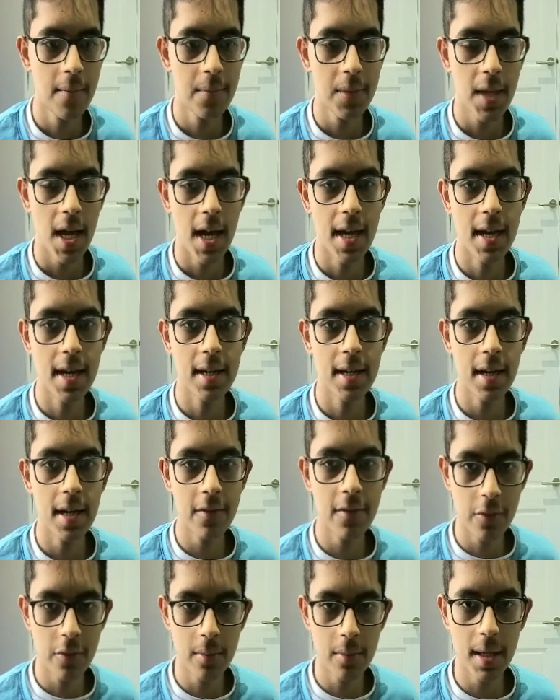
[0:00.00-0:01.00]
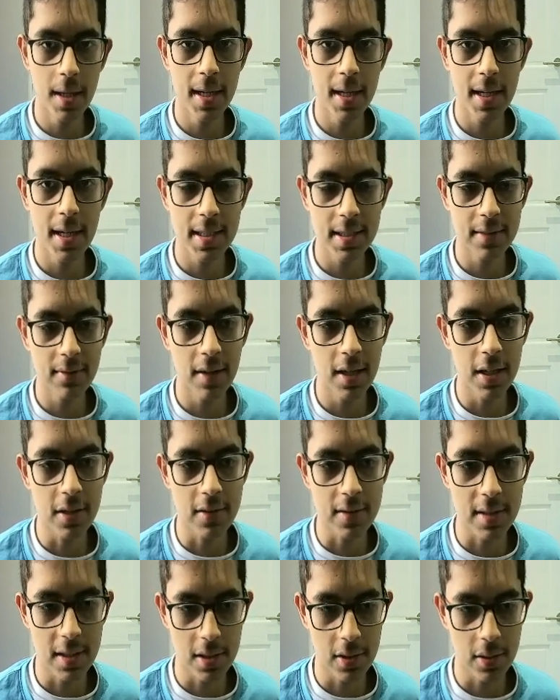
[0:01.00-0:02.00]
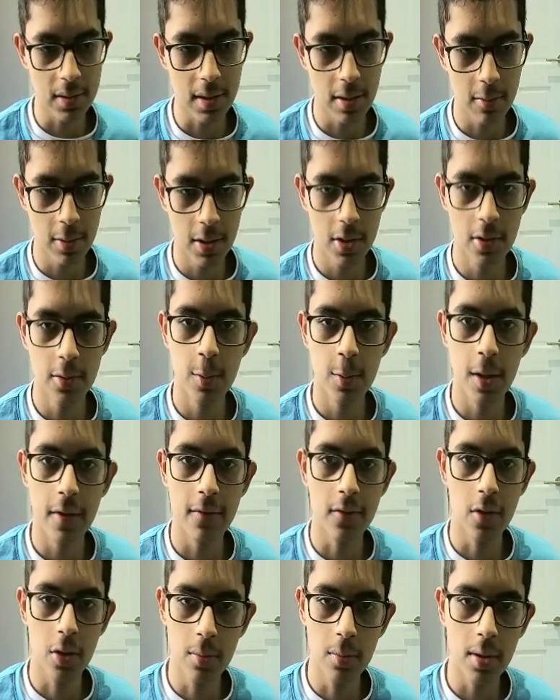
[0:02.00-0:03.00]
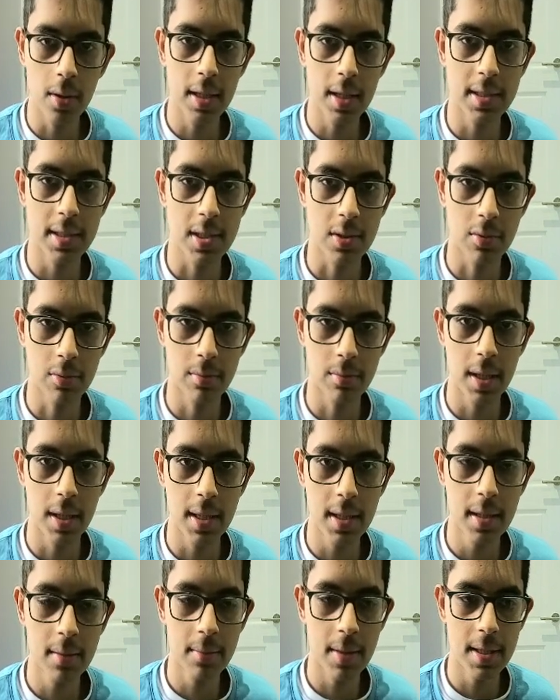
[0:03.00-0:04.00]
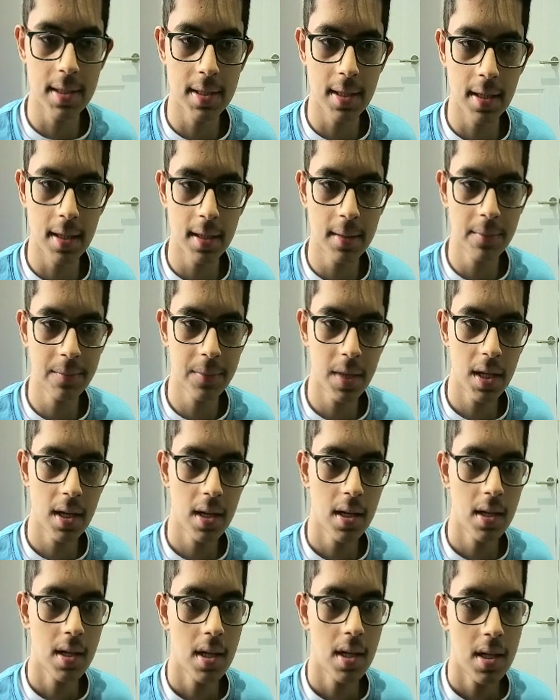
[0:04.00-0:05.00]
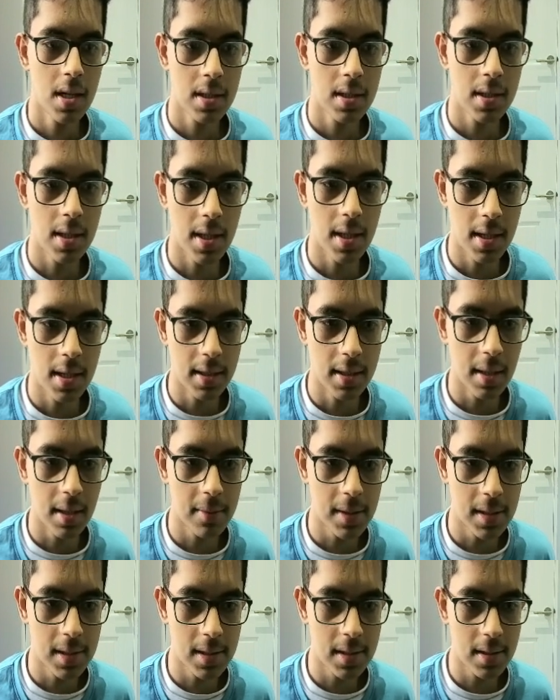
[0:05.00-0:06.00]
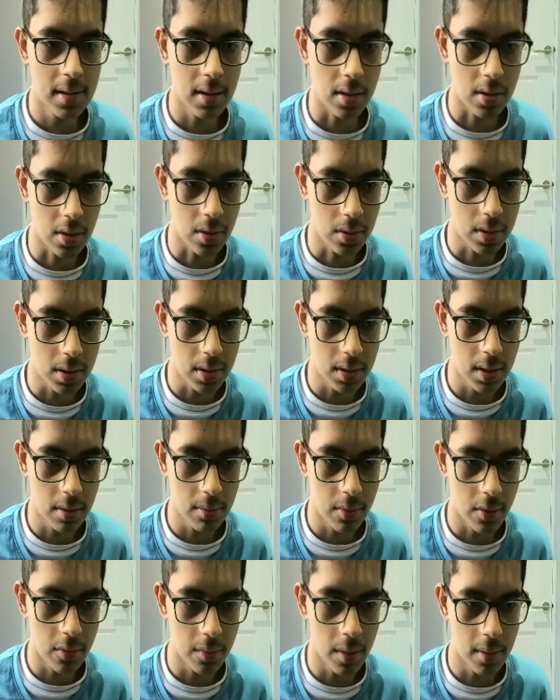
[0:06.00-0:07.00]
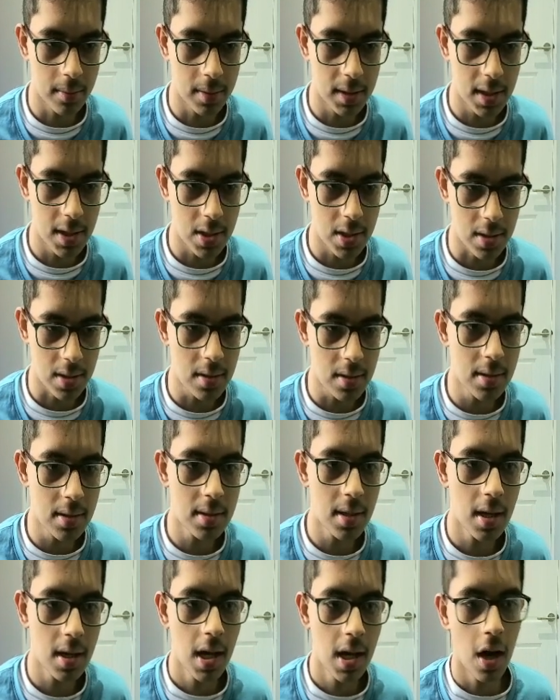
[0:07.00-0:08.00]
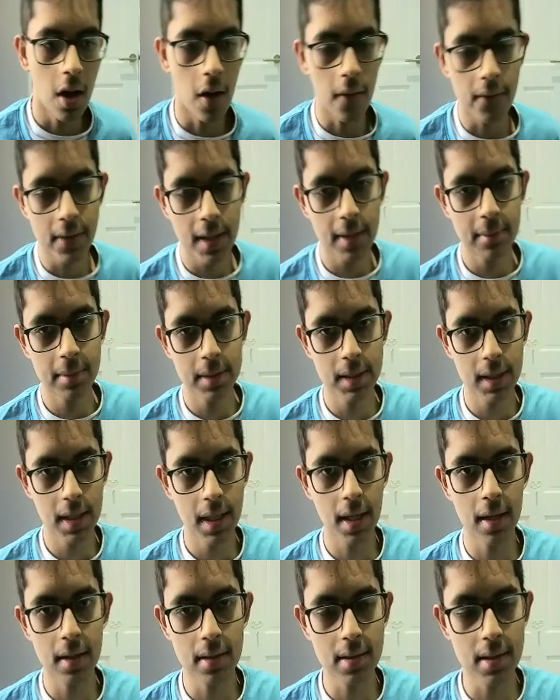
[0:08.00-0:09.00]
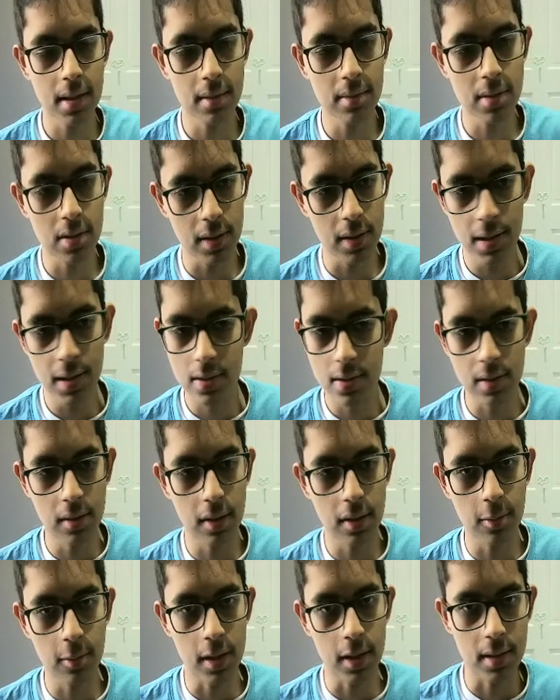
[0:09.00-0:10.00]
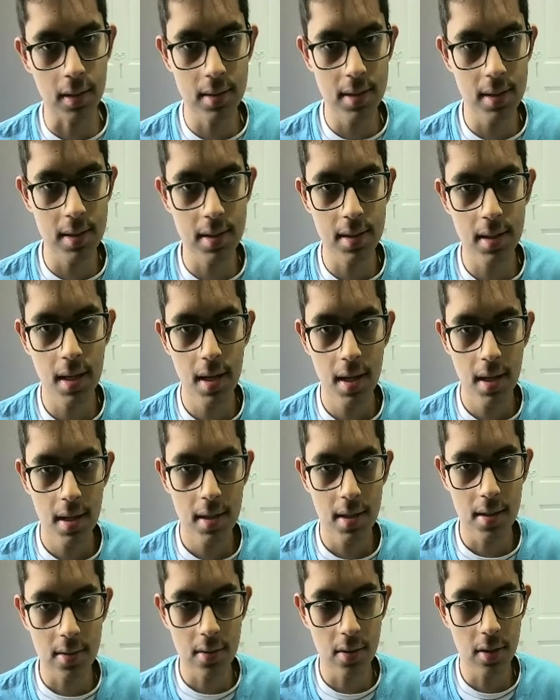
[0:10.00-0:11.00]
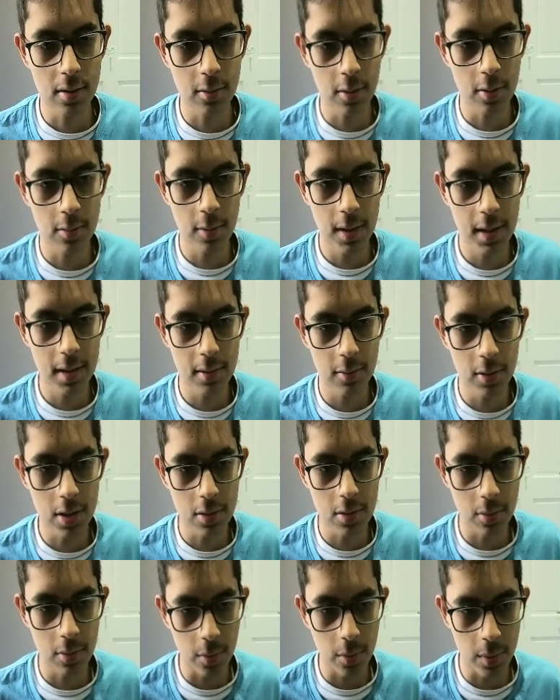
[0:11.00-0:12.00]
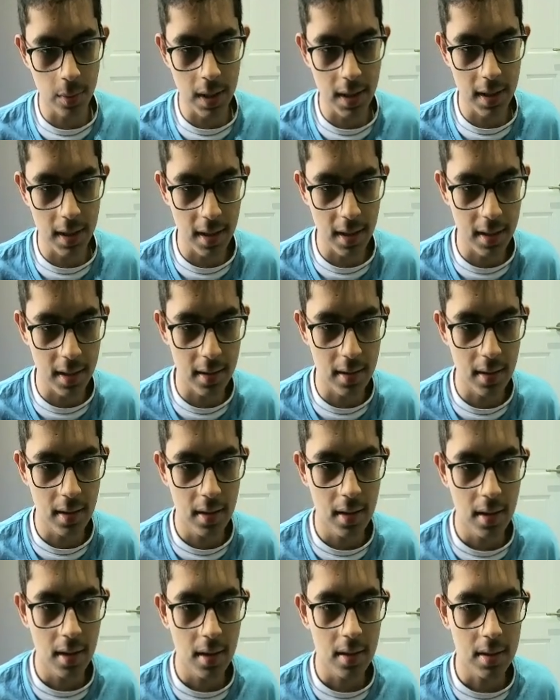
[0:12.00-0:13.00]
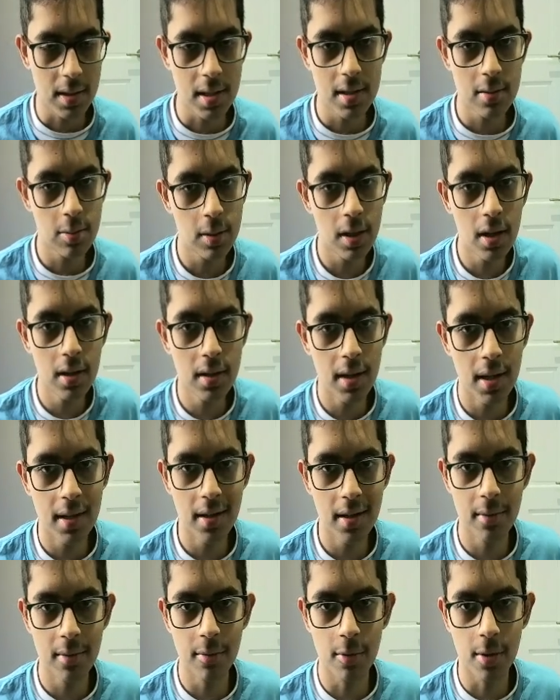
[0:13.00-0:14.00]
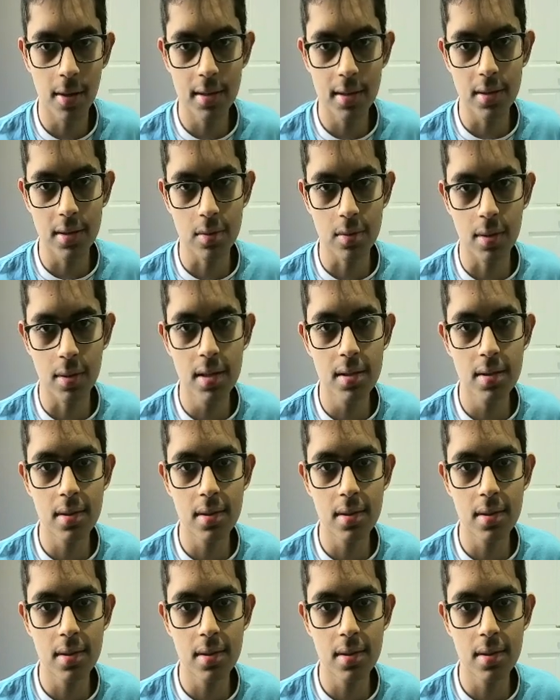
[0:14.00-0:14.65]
And if remaining has the value of 0, then we know we have no more letters remaining, basically. So then that means the total number of permutations of that particular substring is only 1, since there's only one way which we can get, since we can't add any more letters, right?